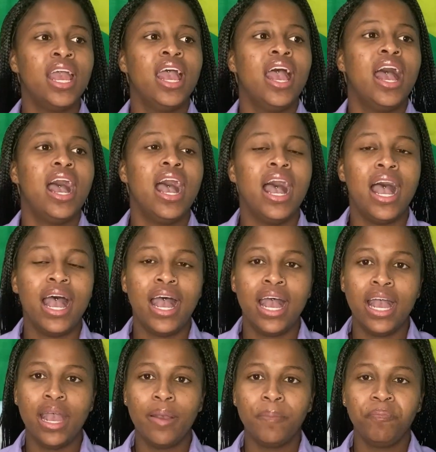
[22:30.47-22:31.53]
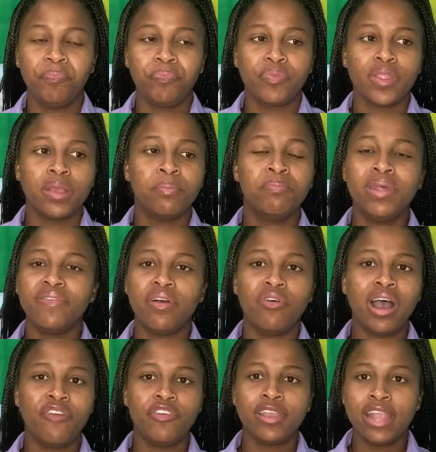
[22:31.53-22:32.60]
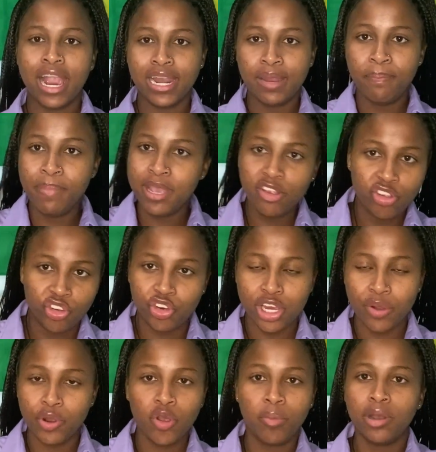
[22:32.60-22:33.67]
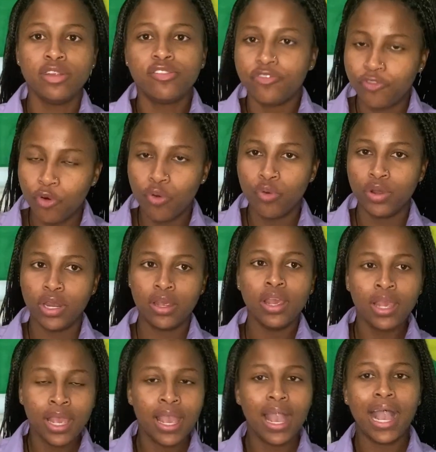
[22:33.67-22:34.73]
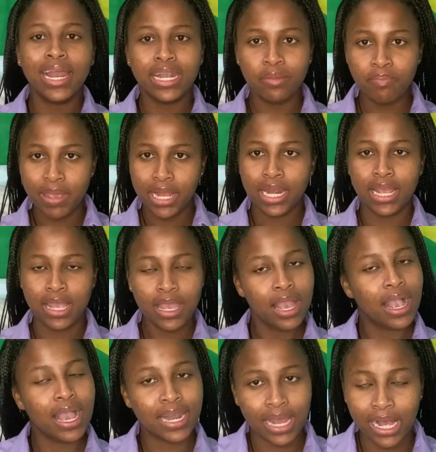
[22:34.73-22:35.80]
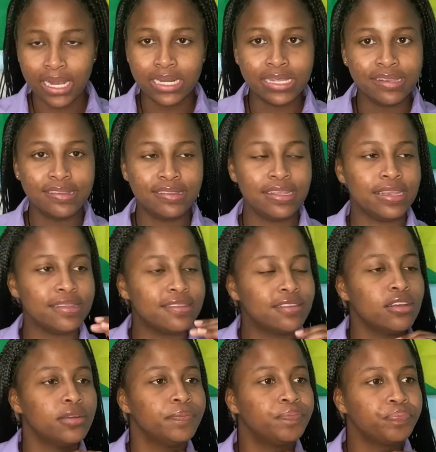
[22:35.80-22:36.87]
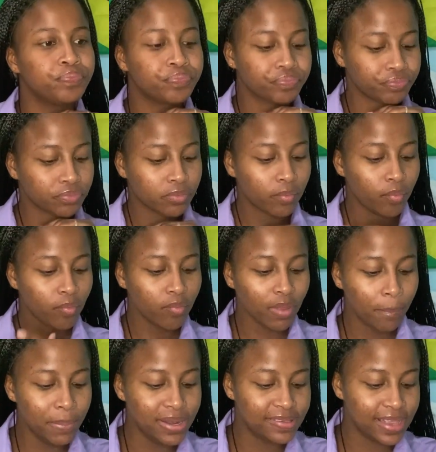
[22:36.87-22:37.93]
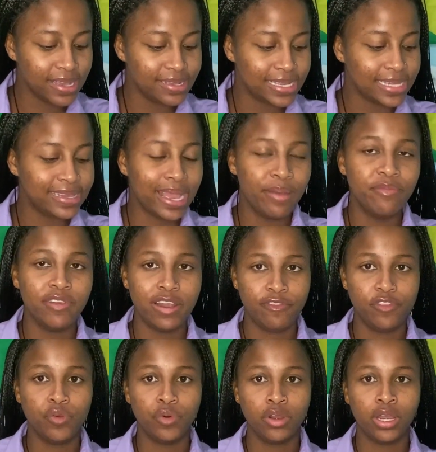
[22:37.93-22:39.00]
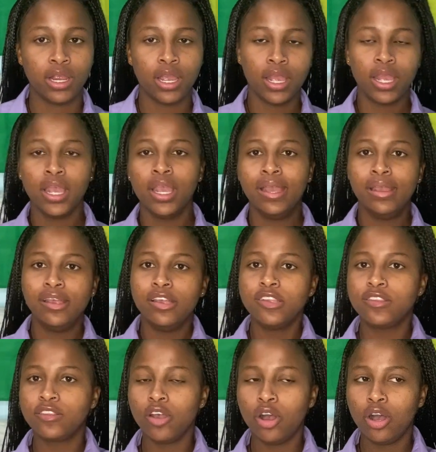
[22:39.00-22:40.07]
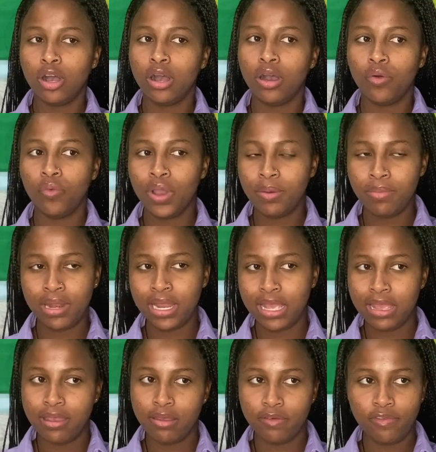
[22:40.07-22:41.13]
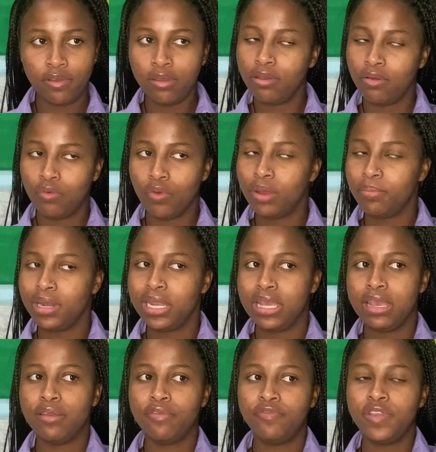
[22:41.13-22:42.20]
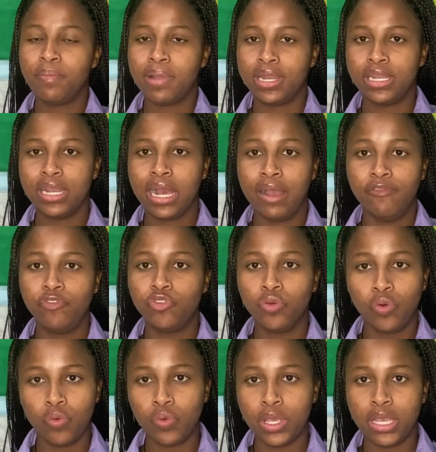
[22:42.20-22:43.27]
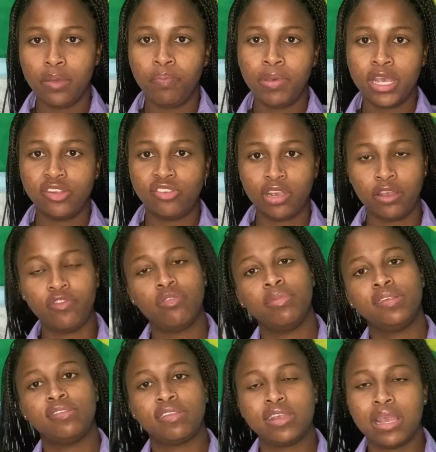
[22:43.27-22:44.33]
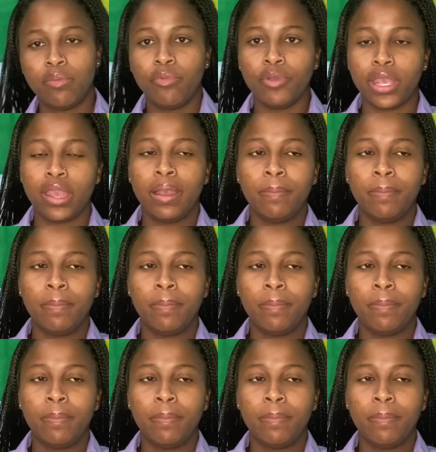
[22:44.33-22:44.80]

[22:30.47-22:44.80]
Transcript: I never want to carry the big tray with how much food and the belly and all these things. So I decided it's time for left the work. So when we leave, the man did have 2-week paycheck for me same way.